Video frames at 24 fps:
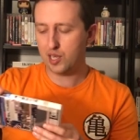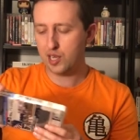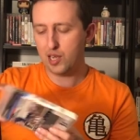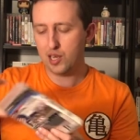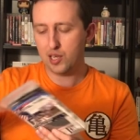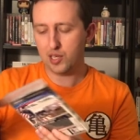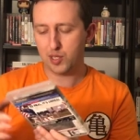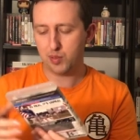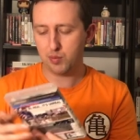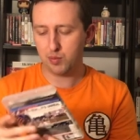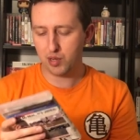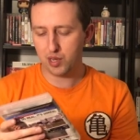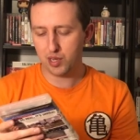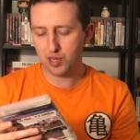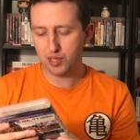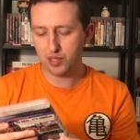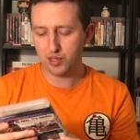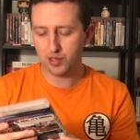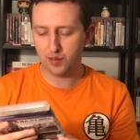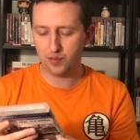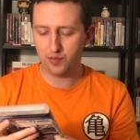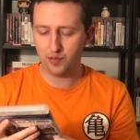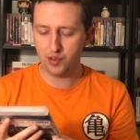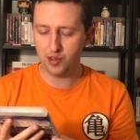last one
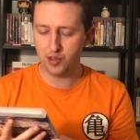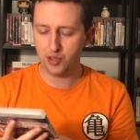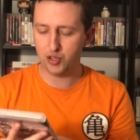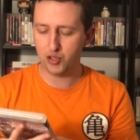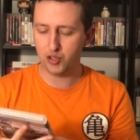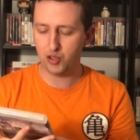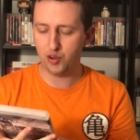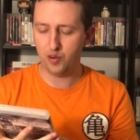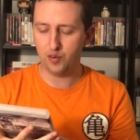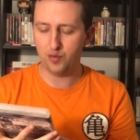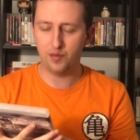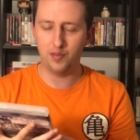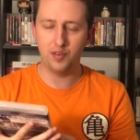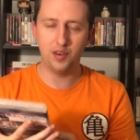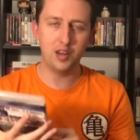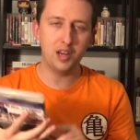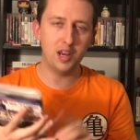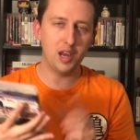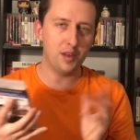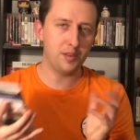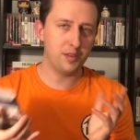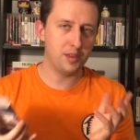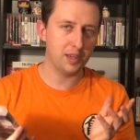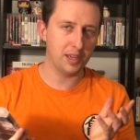to finish off,
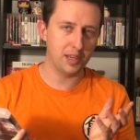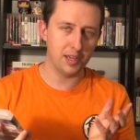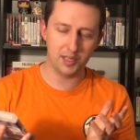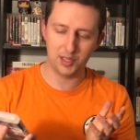nothing